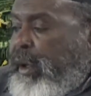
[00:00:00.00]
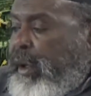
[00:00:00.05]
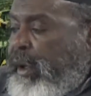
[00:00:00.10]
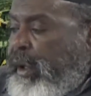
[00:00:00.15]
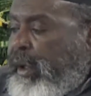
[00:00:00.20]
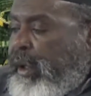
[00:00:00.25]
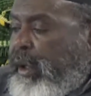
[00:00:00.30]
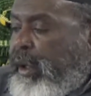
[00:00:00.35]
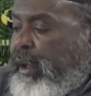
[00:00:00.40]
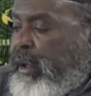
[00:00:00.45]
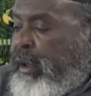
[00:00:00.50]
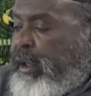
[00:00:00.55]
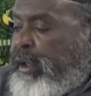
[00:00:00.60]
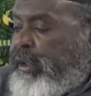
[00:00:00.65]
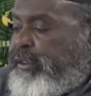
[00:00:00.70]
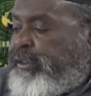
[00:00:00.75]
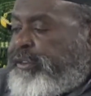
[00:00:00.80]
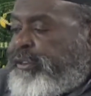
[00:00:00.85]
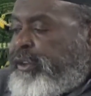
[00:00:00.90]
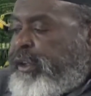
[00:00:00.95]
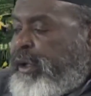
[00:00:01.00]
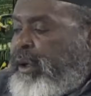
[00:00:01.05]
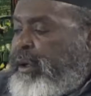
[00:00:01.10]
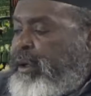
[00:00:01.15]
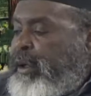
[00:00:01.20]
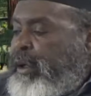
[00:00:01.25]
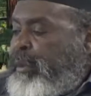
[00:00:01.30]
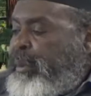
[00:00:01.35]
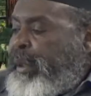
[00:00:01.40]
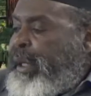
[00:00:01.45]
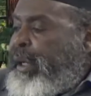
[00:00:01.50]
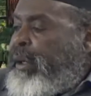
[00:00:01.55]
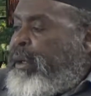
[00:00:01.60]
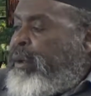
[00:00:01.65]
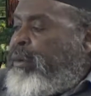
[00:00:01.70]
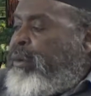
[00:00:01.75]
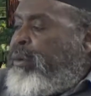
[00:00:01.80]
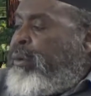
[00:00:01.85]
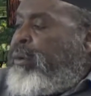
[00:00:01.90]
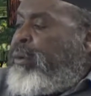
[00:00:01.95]
all this talk
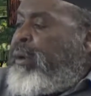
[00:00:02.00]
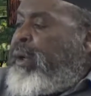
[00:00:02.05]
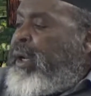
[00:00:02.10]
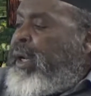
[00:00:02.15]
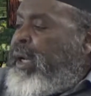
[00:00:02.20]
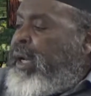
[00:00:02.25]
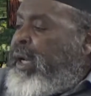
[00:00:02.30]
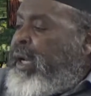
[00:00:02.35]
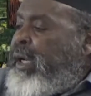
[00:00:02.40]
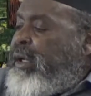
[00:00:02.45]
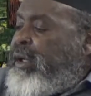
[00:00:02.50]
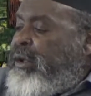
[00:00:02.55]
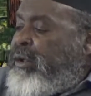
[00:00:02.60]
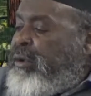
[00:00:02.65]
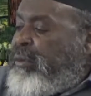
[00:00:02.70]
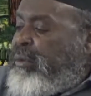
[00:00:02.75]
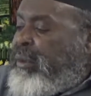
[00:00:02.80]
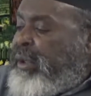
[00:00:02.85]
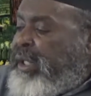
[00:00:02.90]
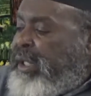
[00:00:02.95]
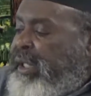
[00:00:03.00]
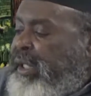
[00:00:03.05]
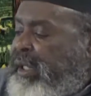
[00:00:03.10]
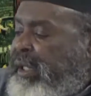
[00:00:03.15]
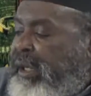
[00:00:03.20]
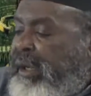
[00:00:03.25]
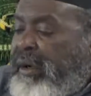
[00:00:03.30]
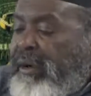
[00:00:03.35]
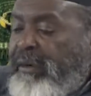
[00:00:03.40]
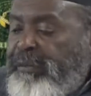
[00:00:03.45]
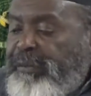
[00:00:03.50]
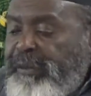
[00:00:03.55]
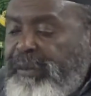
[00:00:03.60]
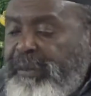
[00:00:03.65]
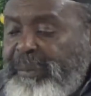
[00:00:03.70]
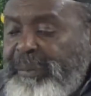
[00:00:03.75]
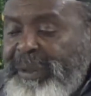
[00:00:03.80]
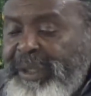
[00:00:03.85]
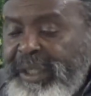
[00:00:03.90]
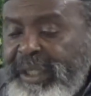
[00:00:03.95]
about where do we go
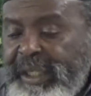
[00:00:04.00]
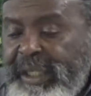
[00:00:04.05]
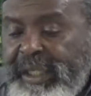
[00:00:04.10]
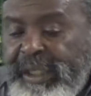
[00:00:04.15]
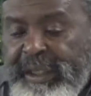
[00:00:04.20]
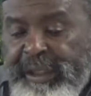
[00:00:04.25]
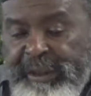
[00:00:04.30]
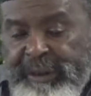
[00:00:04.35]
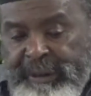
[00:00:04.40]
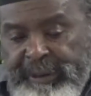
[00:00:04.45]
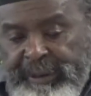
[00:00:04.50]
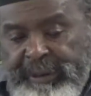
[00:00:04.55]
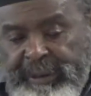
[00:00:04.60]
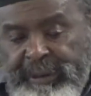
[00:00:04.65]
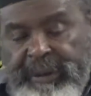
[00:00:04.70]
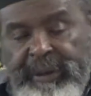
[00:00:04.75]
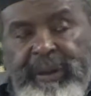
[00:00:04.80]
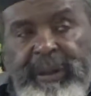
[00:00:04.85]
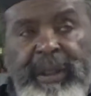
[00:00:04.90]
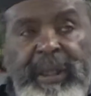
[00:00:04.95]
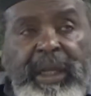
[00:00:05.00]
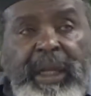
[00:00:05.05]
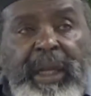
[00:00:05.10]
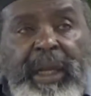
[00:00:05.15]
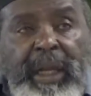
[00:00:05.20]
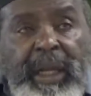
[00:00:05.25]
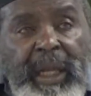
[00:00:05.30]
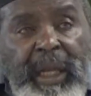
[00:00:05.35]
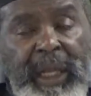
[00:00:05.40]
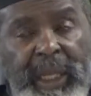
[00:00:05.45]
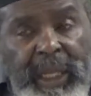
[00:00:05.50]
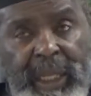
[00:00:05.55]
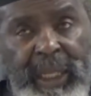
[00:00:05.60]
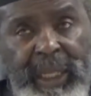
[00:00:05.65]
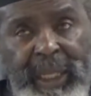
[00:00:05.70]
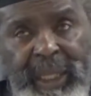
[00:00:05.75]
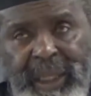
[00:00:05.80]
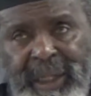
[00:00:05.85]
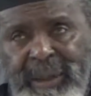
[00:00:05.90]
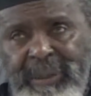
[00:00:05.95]
from here?
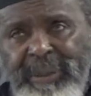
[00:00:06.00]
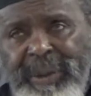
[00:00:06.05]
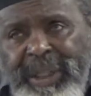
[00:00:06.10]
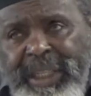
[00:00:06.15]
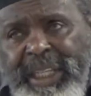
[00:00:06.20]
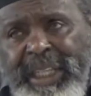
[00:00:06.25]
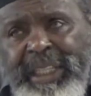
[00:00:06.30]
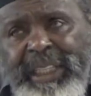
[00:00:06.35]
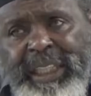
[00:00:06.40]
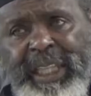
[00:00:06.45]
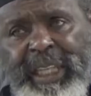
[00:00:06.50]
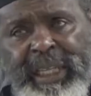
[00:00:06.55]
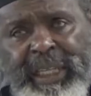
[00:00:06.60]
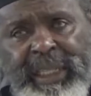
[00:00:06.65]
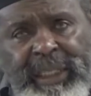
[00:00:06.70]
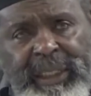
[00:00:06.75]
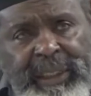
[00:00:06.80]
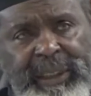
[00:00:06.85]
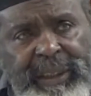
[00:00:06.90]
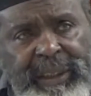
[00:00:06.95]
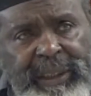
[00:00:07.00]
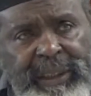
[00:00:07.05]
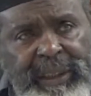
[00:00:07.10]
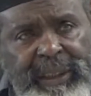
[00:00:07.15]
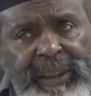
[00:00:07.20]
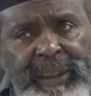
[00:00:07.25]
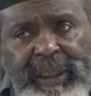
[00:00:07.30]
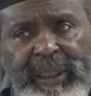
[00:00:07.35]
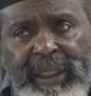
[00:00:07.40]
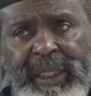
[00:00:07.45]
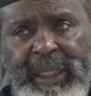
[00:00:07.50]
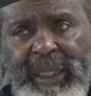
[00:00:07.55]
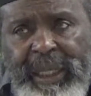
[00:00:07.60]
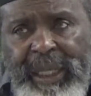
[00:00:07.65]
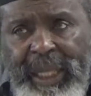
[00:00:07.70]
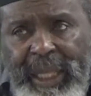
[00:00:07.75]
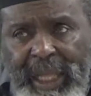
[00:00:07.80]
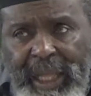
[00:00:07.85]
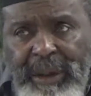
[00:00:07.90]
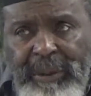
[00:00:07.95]
How did we get there?
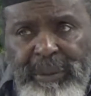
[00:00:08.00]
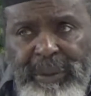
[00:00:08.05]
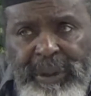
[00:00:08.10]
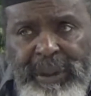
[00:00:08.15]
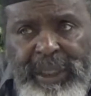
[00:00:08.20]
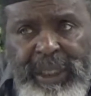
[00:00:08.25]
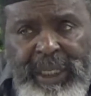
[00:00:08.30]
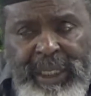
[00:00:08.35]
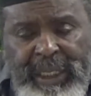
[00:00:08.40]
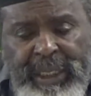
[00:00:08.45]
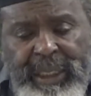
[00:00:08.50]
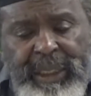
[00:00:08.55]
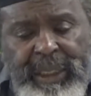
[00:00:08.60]
How would they